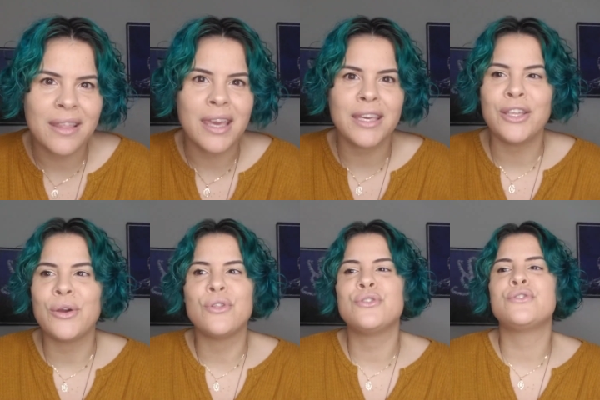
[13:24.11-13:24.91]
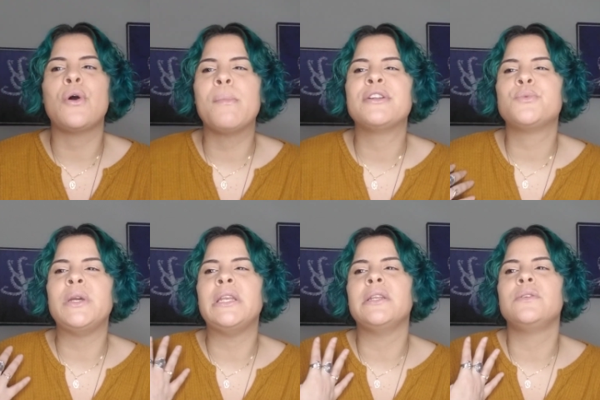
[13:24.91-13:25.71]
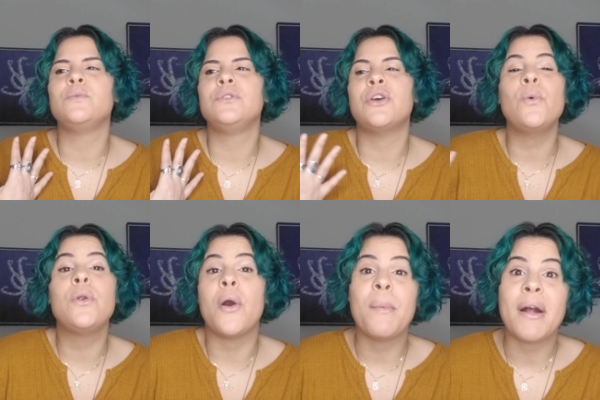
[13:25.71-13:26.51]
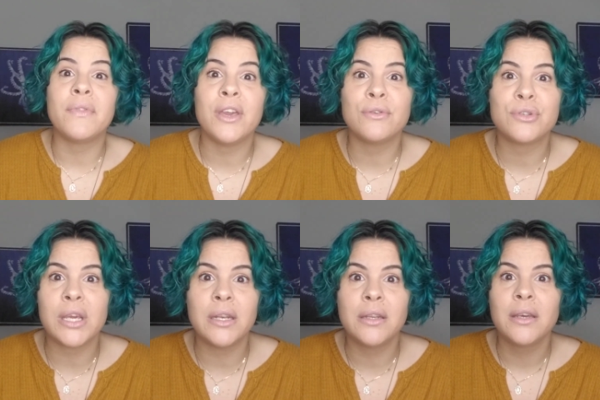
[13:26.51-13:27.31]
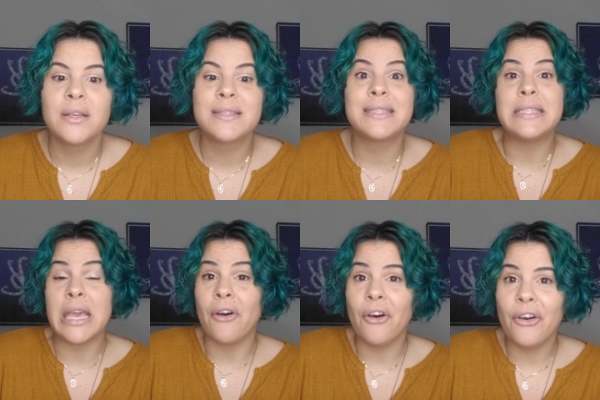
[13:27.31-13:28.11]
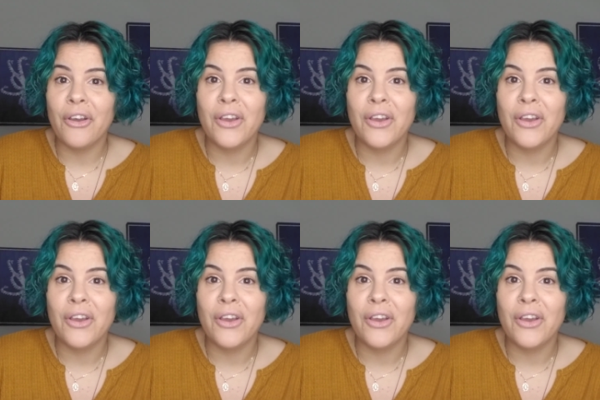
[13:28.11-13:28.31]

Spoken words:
Like, you know, there's so much we don't know about the ocean still.